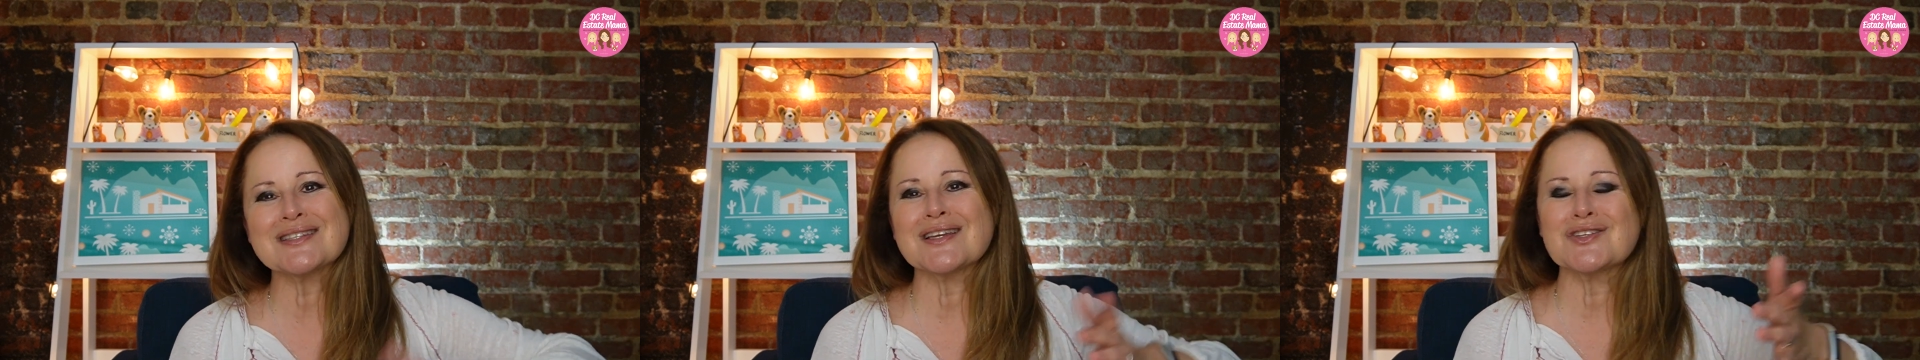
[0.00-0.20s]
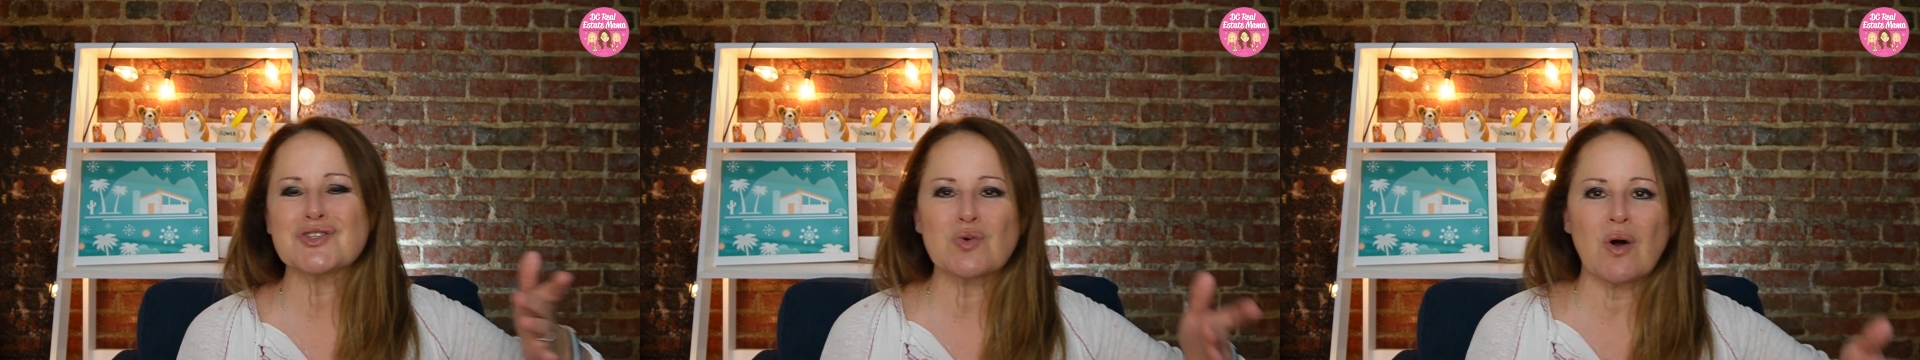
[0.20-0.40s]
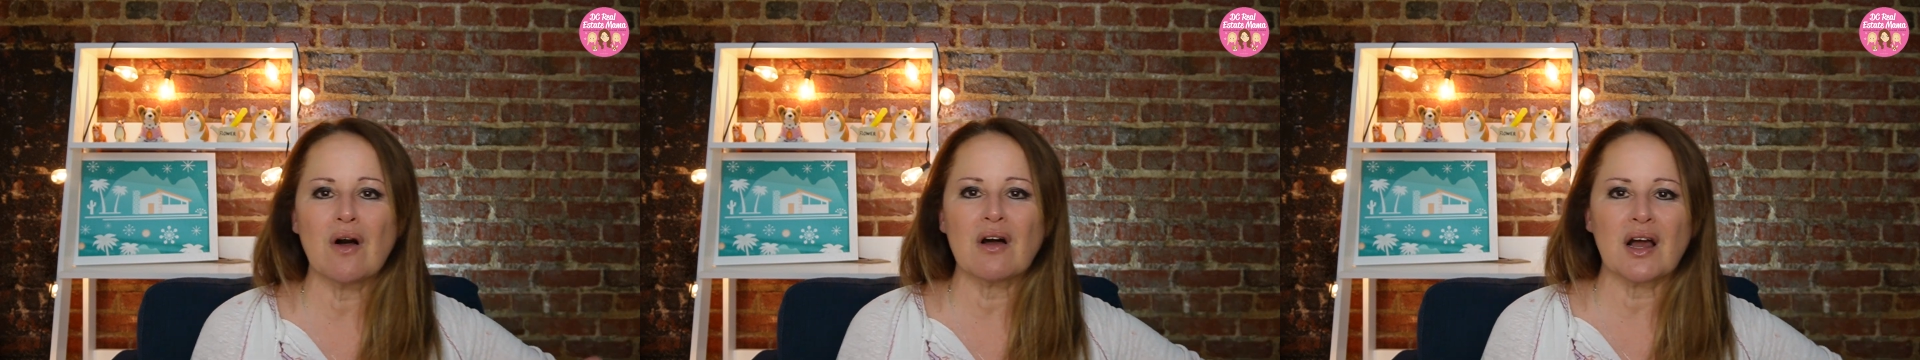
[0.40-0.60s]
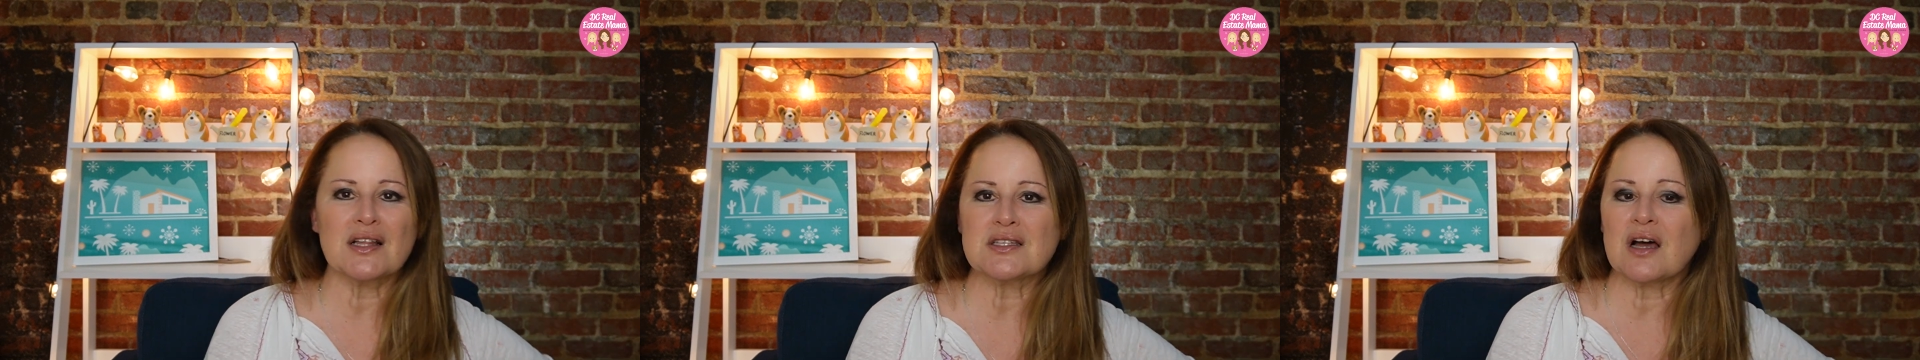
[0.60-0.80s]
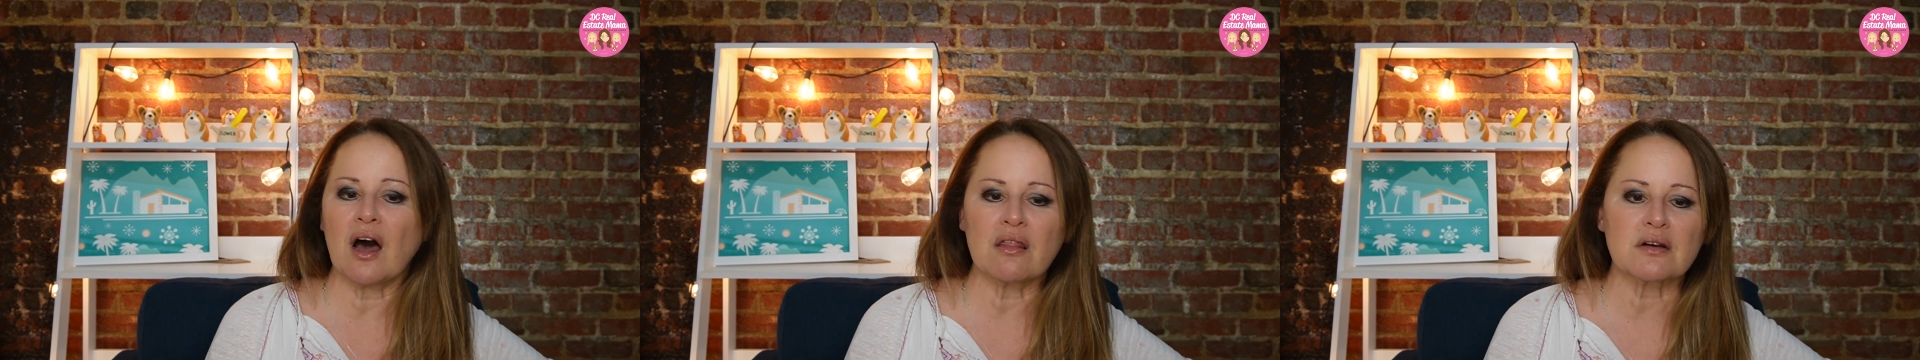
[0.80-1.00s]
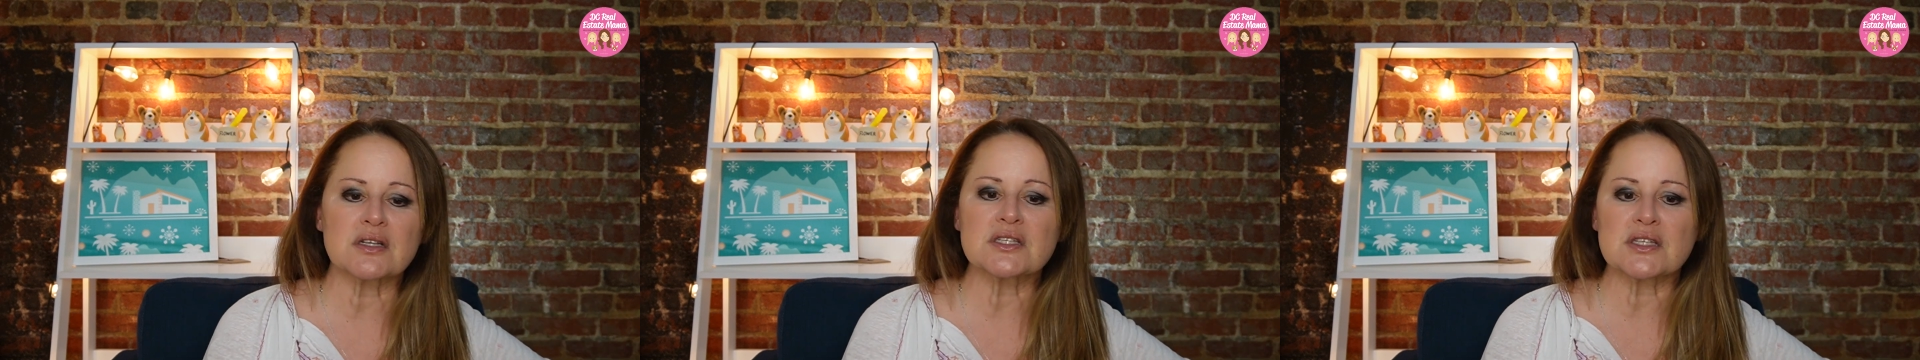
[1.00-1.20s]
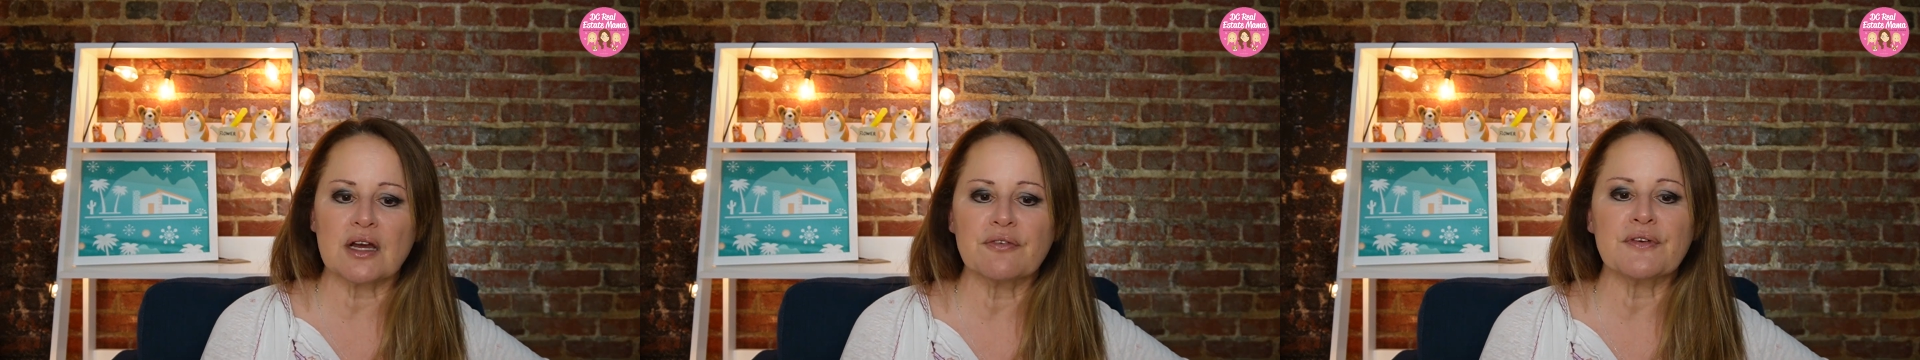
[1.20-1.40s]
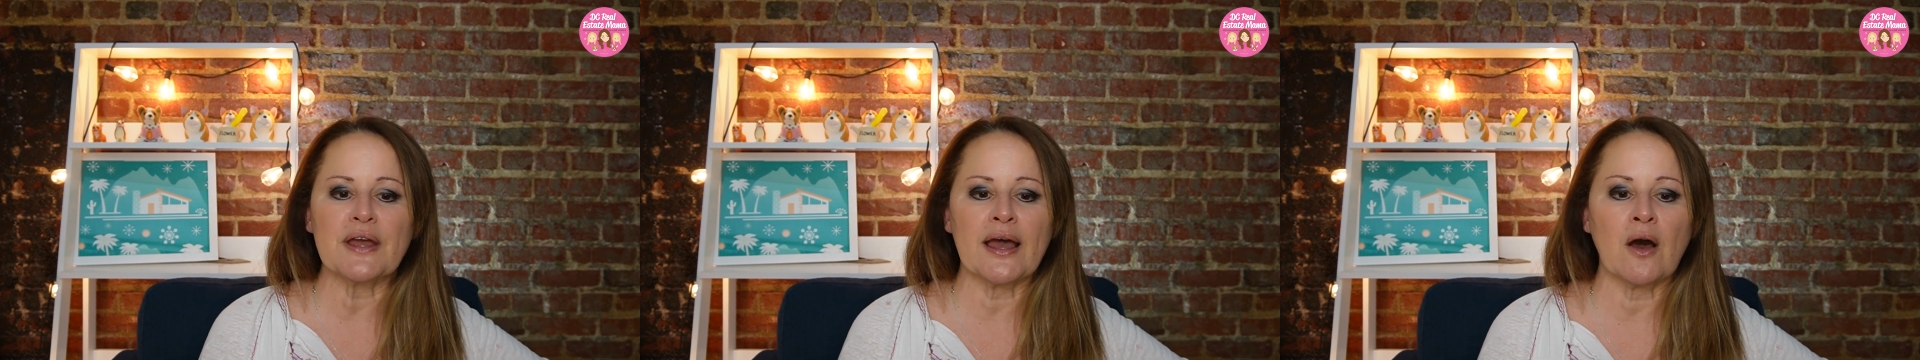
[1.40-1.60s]
they do all kinds of other
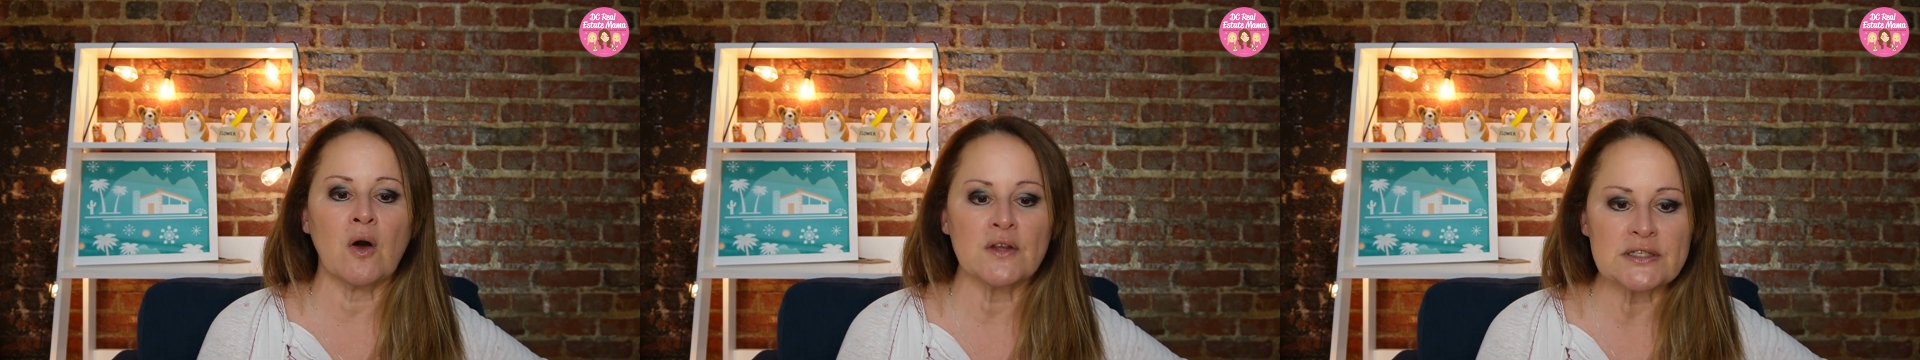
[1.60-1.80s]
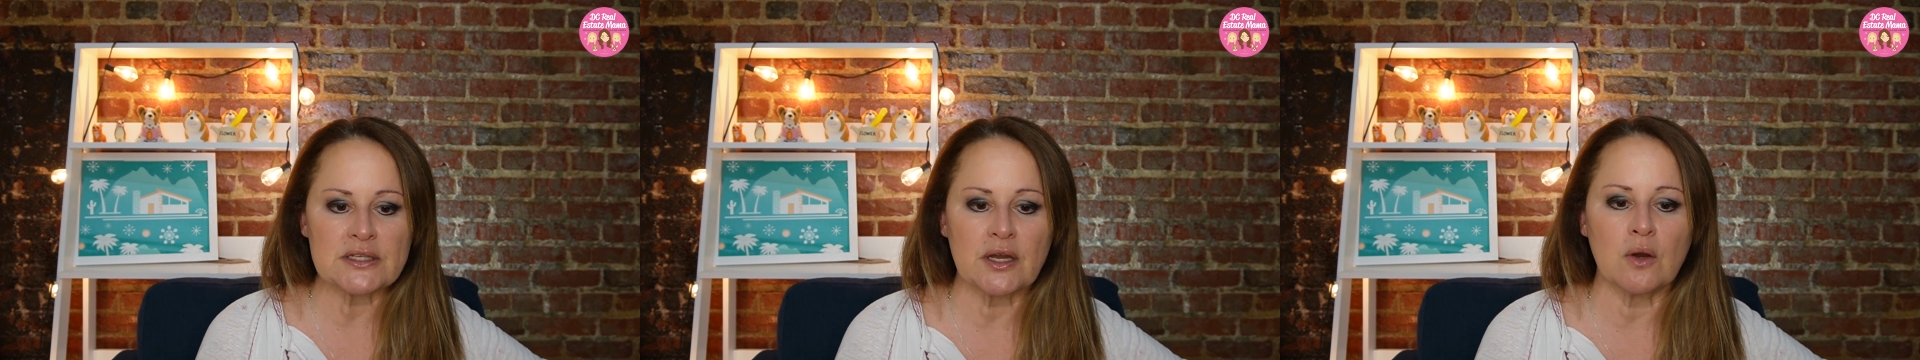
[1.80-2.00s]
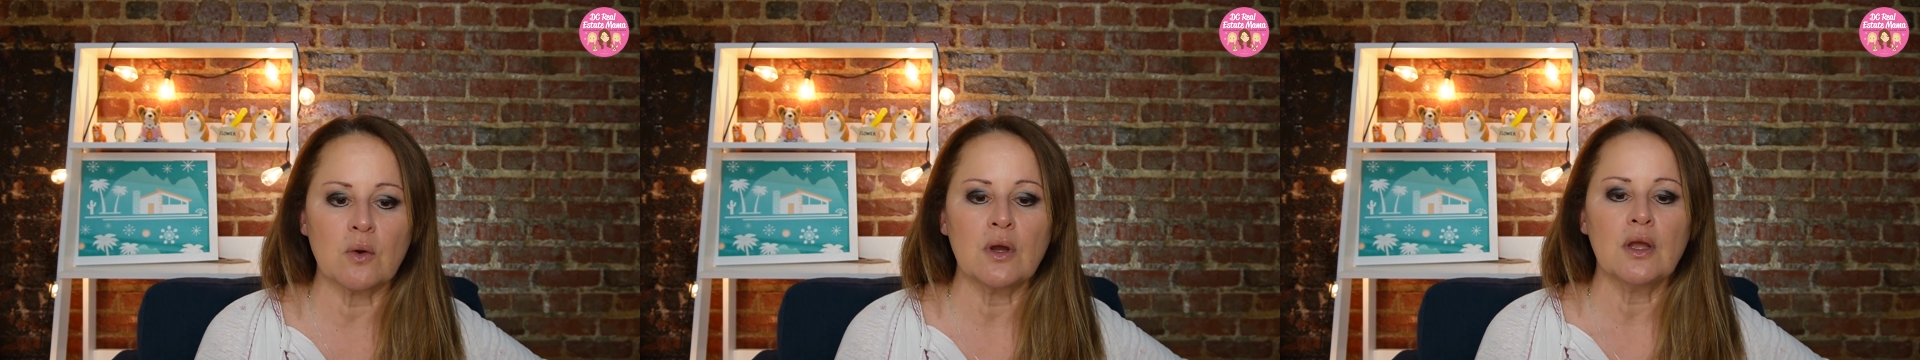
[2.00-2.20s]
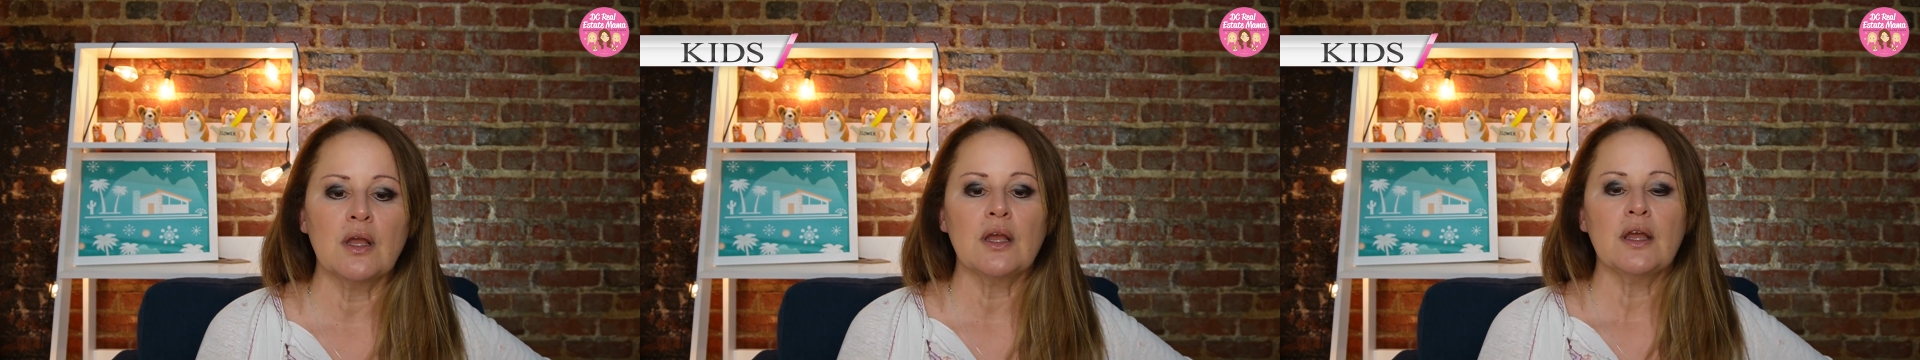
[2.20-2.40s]
stuff also.